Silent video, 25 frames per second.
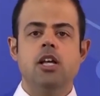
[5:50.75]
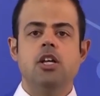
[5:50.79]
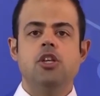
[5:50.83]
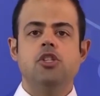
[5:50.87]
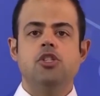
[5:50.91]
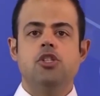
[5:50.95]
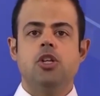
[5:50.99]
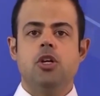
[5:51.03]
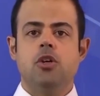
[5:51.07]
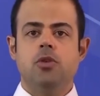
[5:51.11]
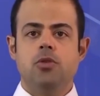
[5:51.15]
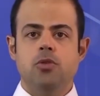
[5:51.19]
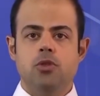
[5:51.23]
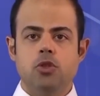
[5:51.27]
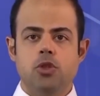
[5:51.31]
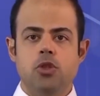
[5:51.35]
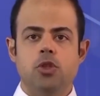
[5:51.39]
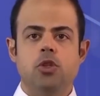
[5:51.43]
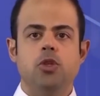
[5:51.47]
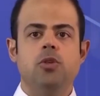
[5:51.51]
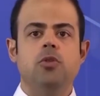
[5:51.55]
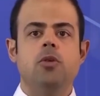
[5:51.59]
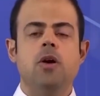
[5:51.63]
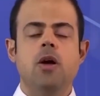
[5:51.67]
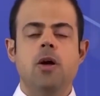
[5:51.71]
So
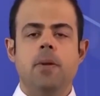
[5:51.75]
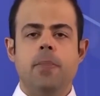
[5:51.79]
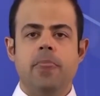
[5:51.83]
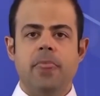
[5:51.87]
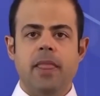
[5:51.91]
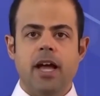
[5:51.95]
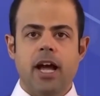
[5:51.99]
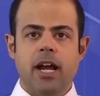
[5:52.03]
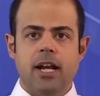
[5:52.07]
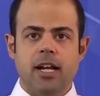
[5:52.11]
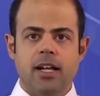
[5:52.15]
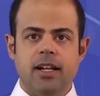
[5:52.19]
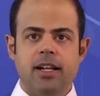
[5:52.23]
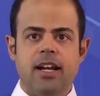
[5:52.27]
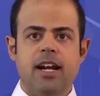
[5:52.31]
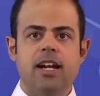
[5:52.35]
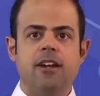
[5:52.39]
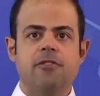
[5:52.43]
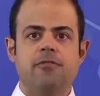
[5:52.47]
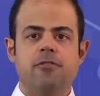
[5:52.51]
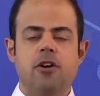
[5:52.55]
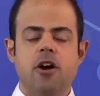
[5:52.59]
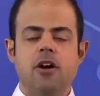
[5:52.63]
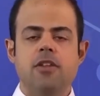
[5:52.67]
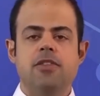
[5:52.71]
to
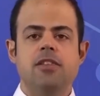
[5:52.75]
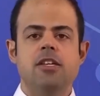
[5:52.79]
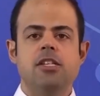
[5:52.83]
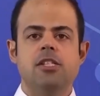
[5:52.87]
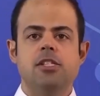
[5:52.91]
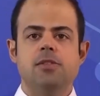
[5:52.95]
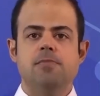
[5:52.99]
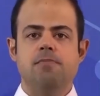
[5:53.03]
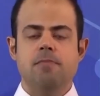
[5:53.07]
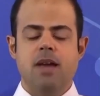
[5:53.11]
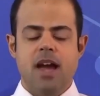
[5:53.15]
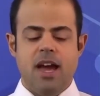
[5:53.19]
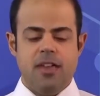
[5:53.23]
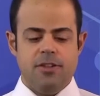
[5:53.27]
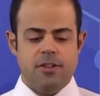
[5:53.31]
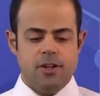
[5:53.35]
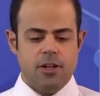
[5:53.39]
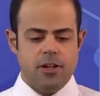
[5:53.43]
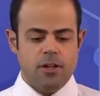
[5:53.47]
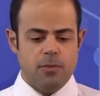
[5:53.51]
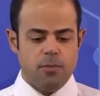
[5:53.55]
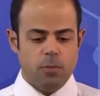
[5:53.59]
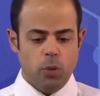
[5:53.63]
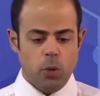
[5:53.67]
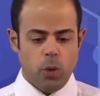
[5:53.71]
clarify this
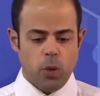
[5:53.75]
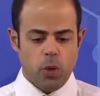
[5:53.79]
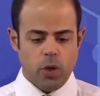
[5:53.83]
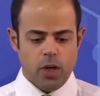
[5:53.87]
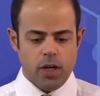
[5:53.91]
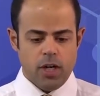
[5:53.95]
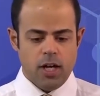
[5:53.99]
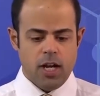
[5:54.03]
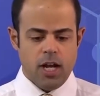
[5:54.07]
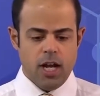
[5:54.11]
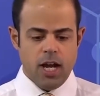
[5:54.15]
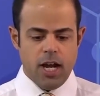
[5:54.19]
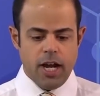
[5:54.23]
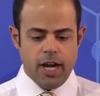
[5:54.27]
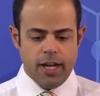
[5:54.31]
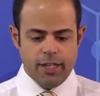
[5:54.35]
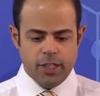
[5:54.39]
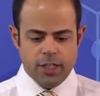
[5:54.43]
matter more, I